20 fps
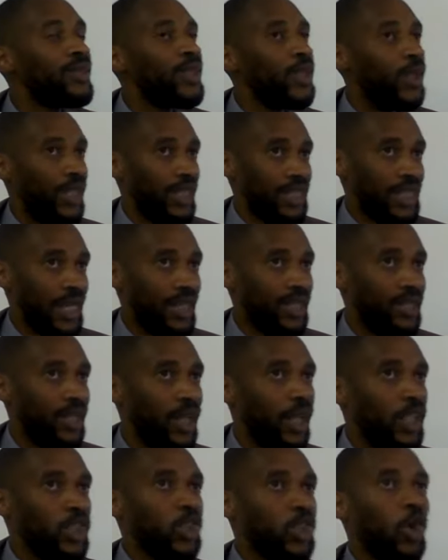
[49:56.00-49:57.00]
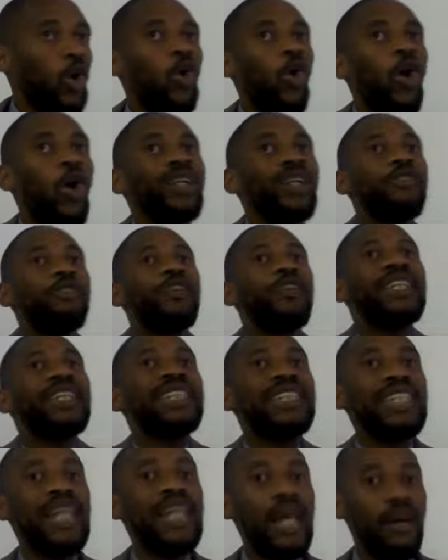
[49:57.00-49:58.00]
You understand? So God first
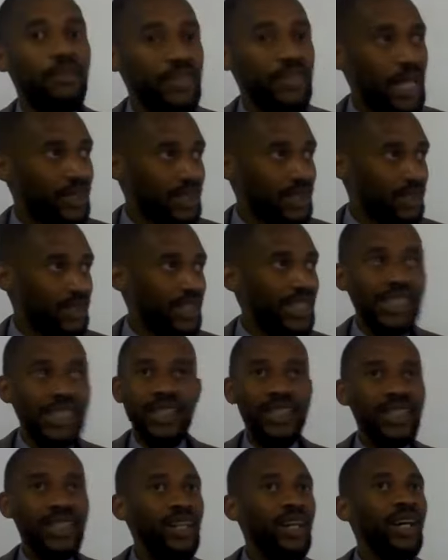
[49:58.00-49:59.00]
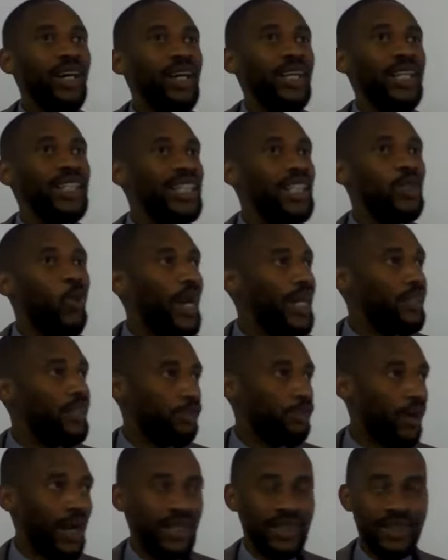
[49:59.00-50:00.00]
loved us. He, he, he didn't wait
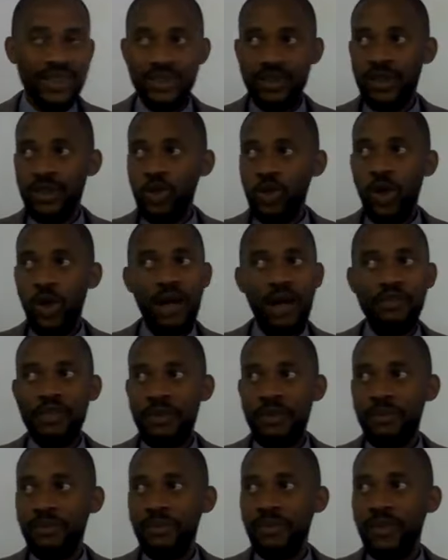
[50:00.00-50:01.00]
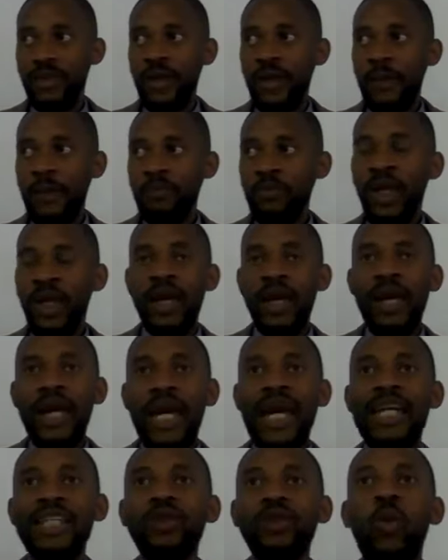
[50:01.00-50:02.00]
for us to love him.
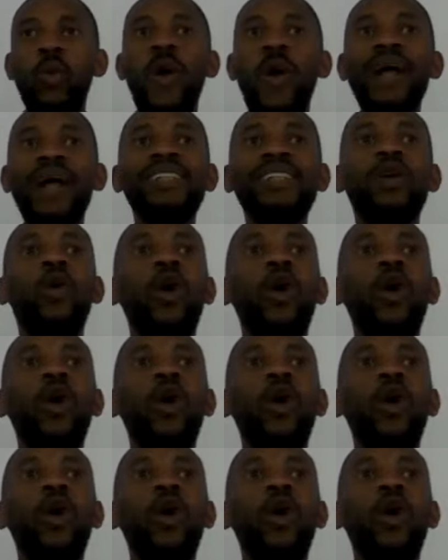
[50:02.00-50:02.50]
And what